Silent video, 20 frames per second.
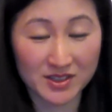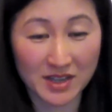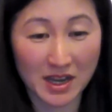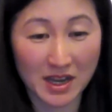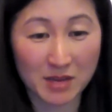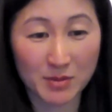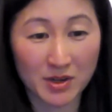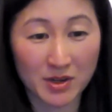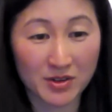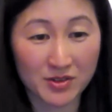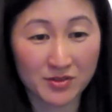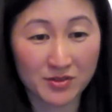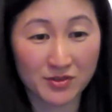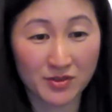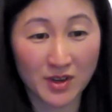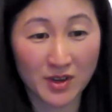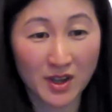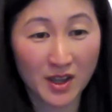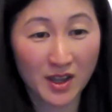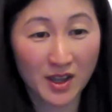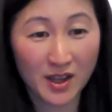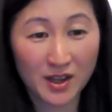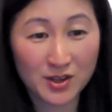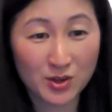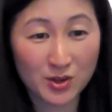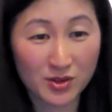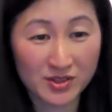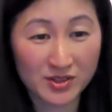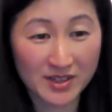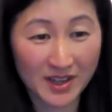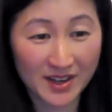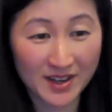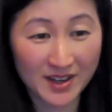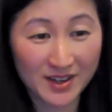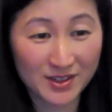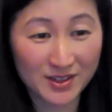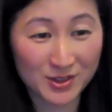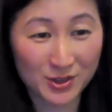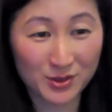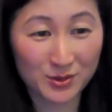the time out of your
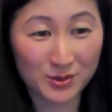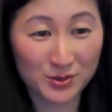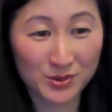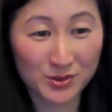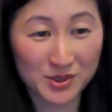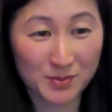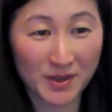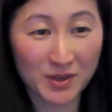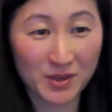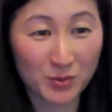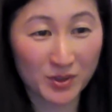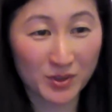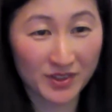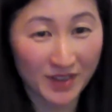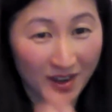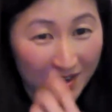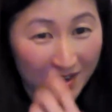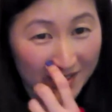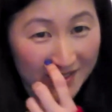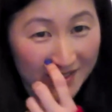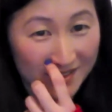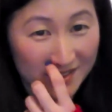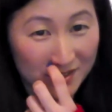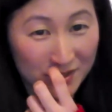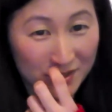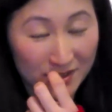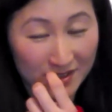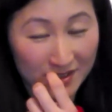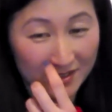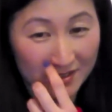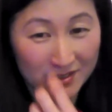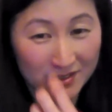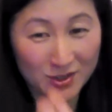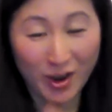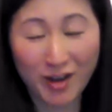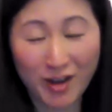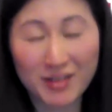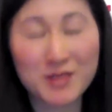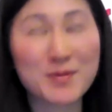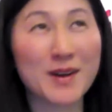day to spend with us to
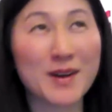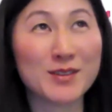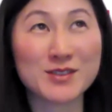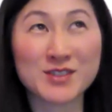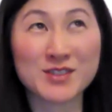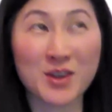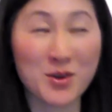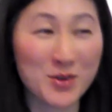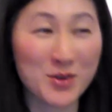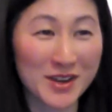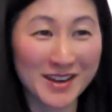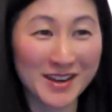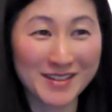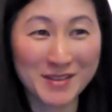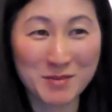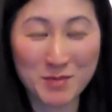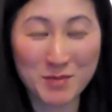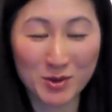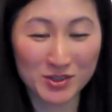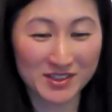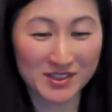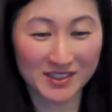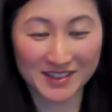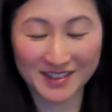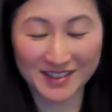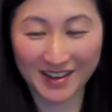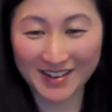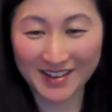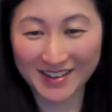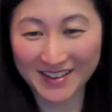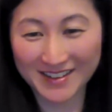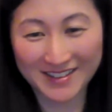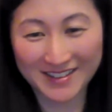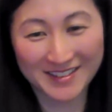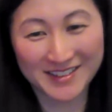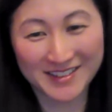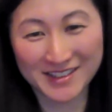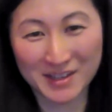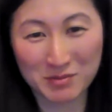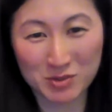talk about zoning, the most
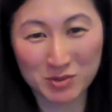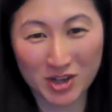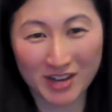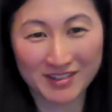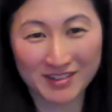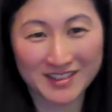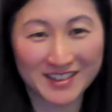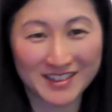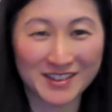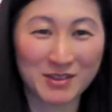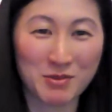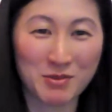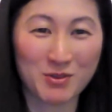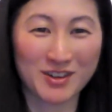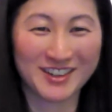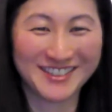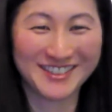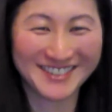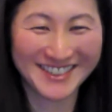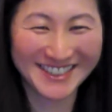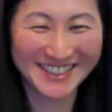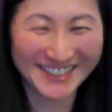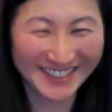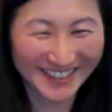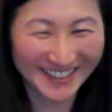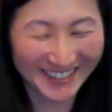exciting subject in the world.